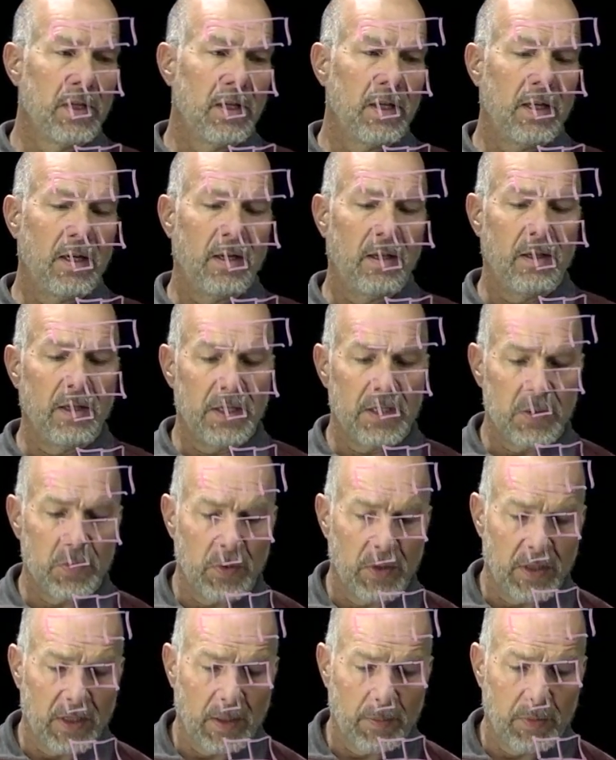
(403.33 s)
And in this
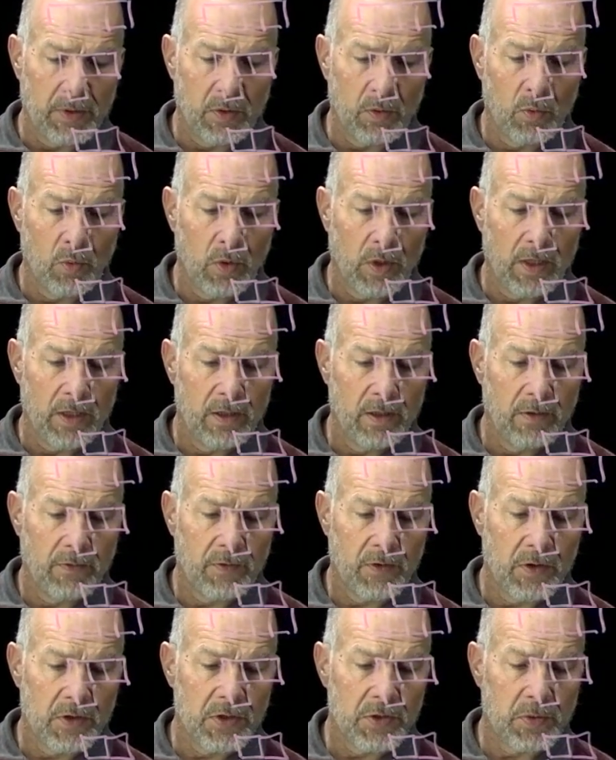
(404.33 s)
one, I put 1 in the
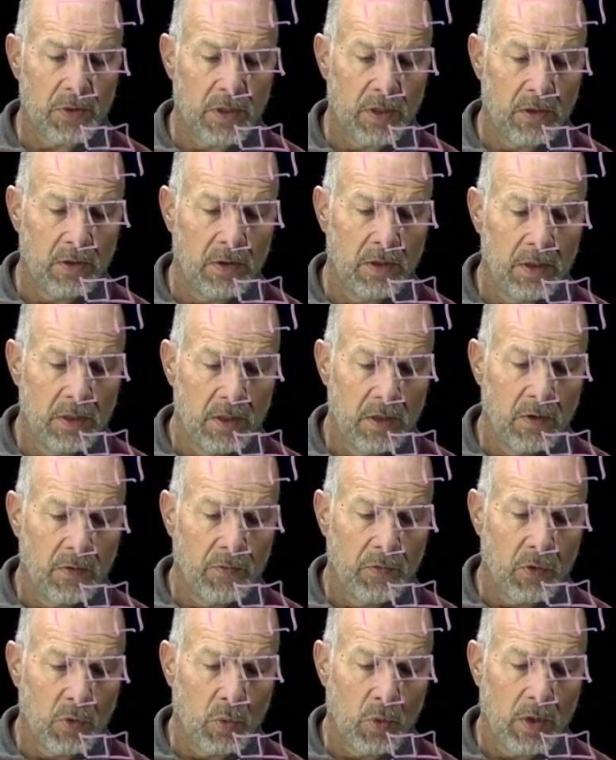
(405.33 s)
first row,
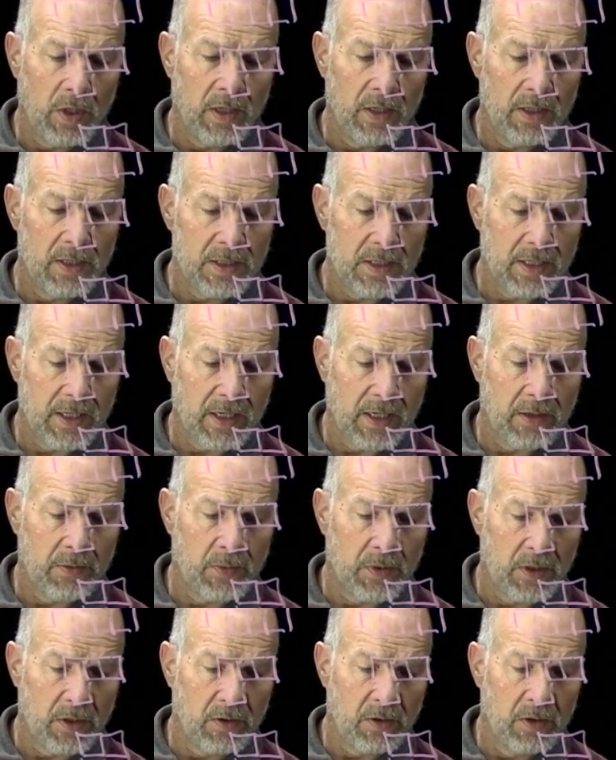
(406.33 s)
1 in the second
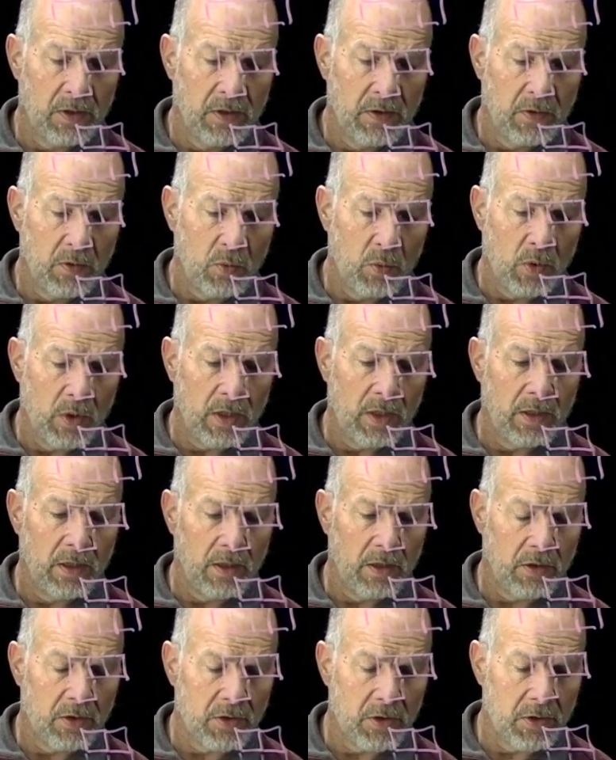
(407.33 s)
row, 1 in
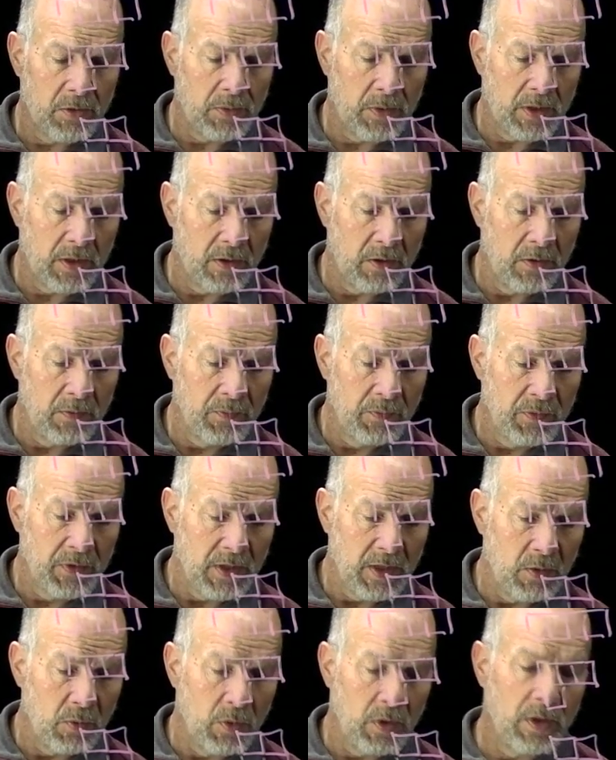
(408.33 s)
the third row,
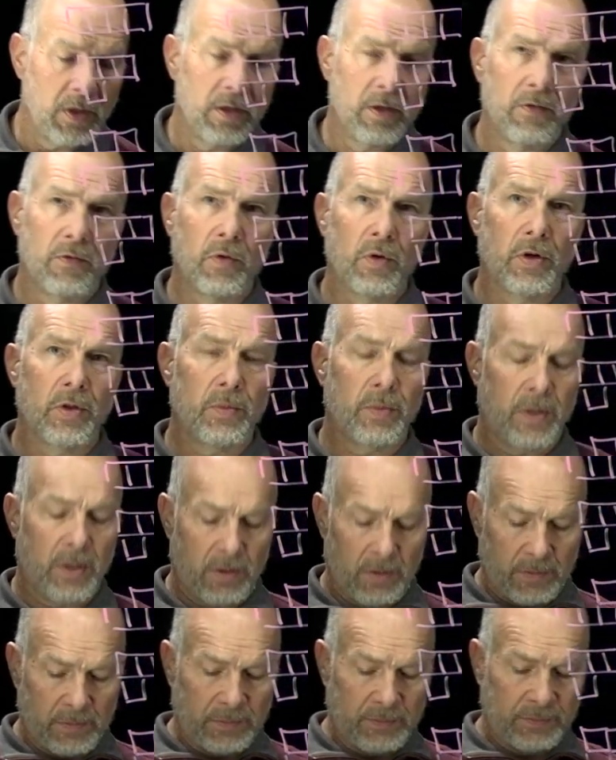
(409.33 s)
and 1 in the fourth row.
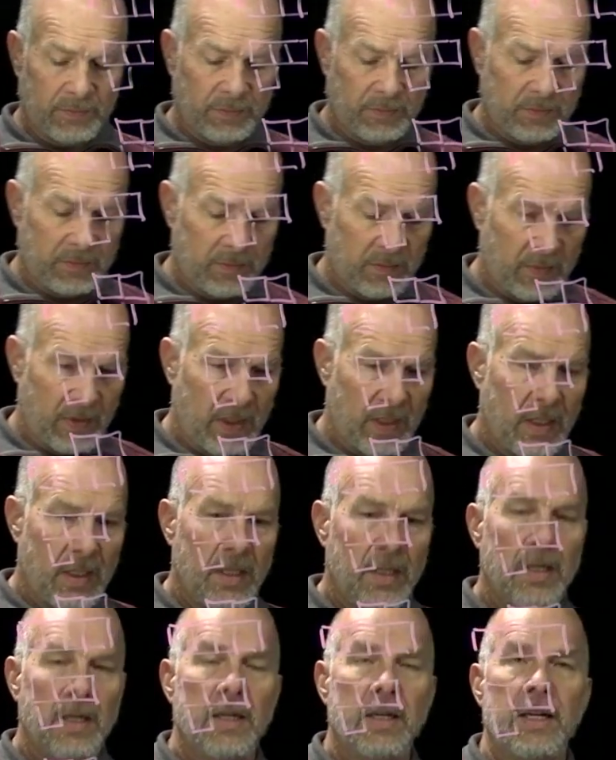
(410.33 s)

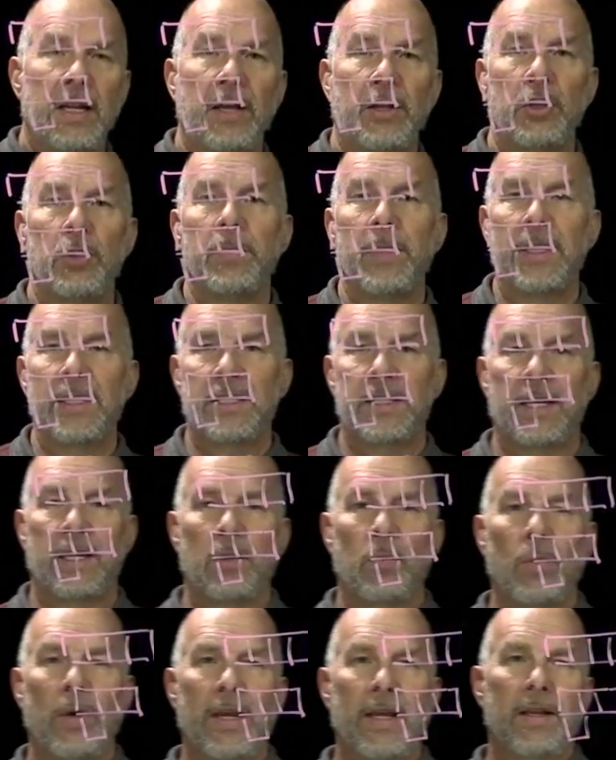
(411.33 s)
Now you might say,
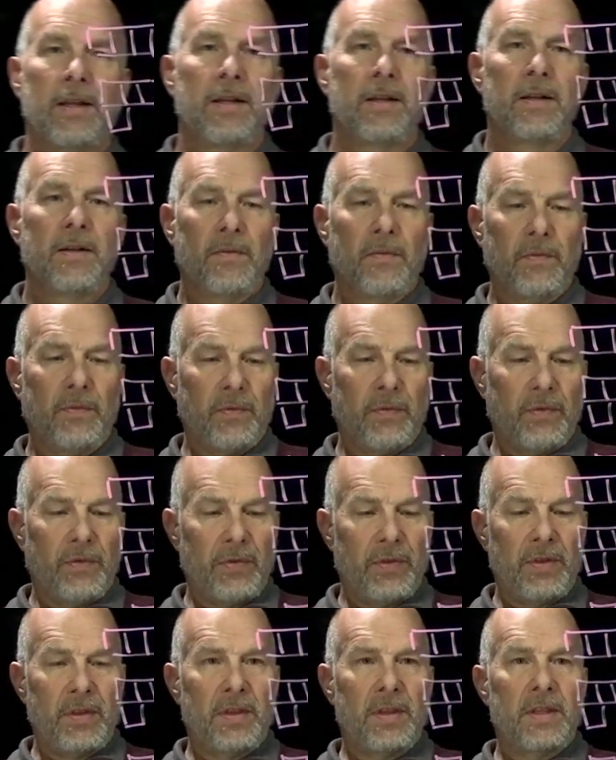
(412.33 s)
wait,
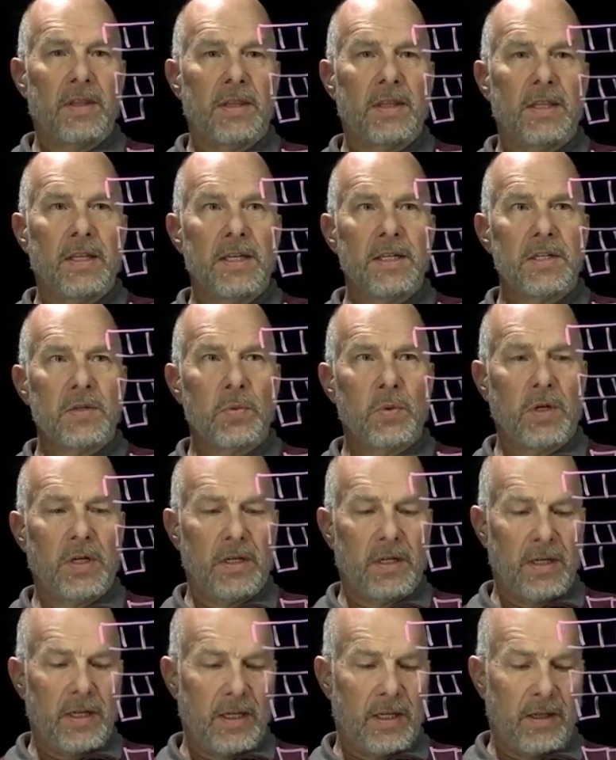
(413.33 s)
this
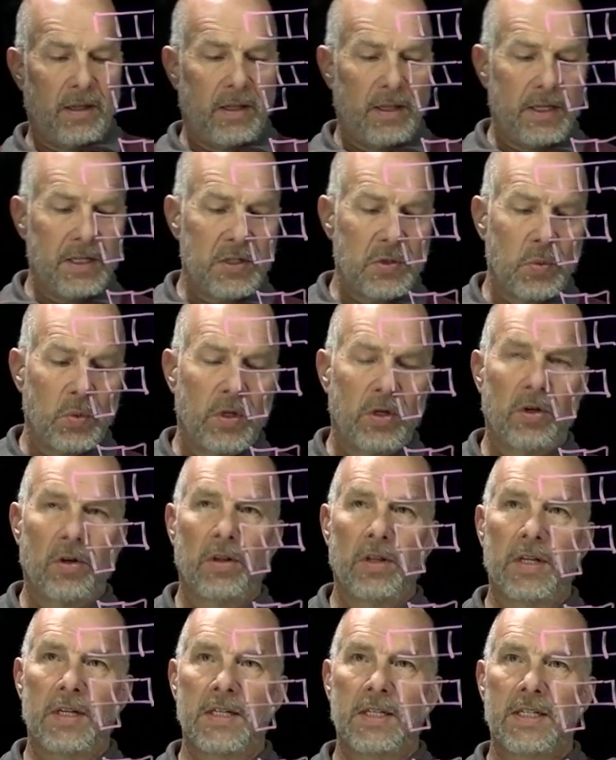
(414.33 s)
one and this one are
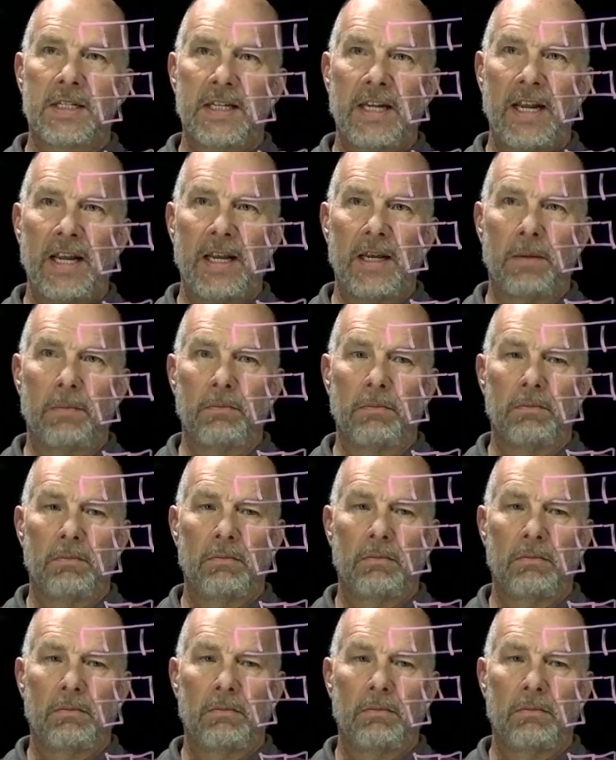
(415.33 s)
the same